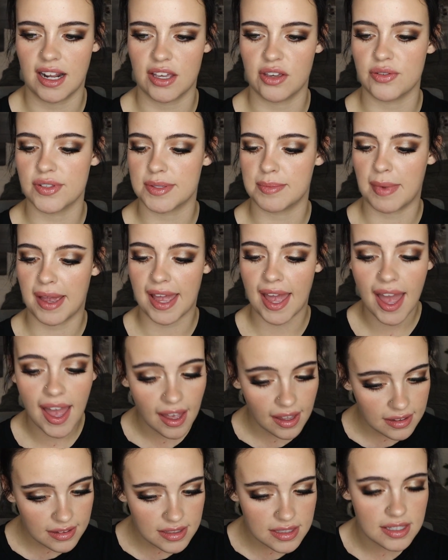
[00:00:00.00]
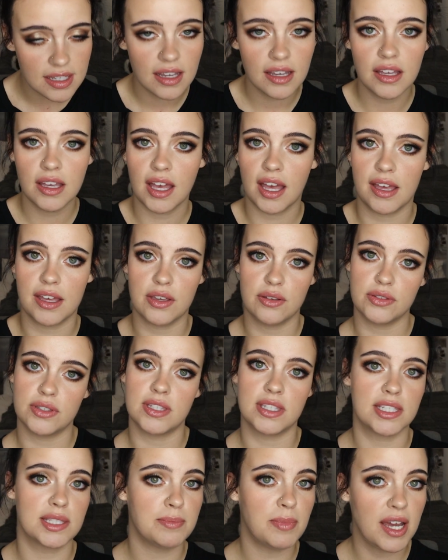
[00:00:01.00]
I used my hands, I
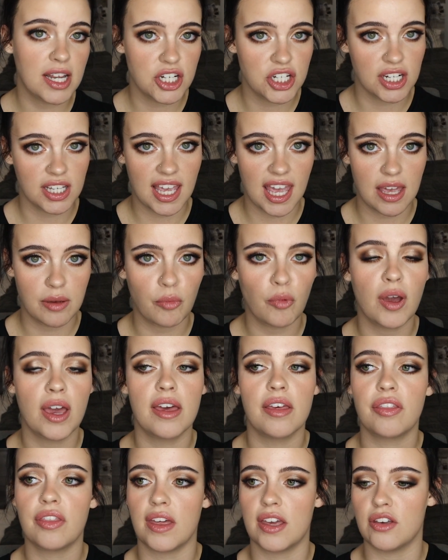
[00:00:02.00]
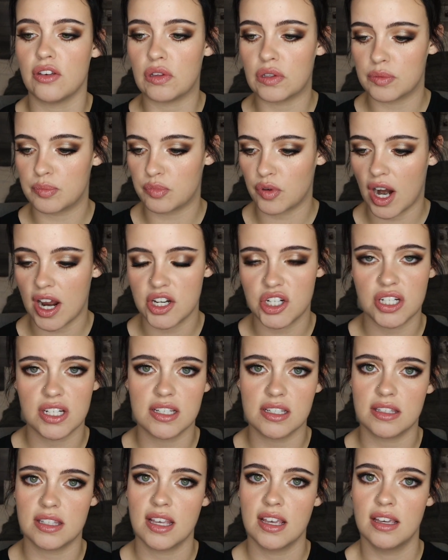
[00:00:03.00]
used the sponge it came with, I used
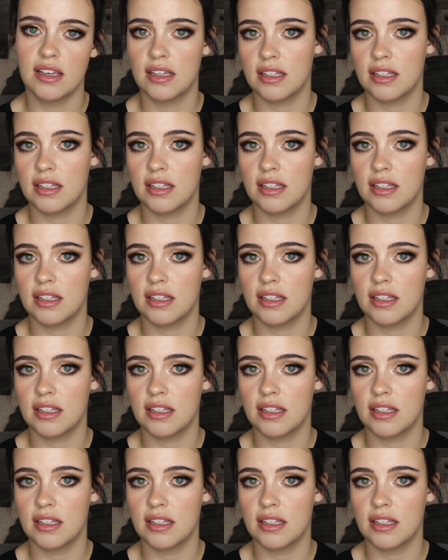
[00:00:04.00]
brushes,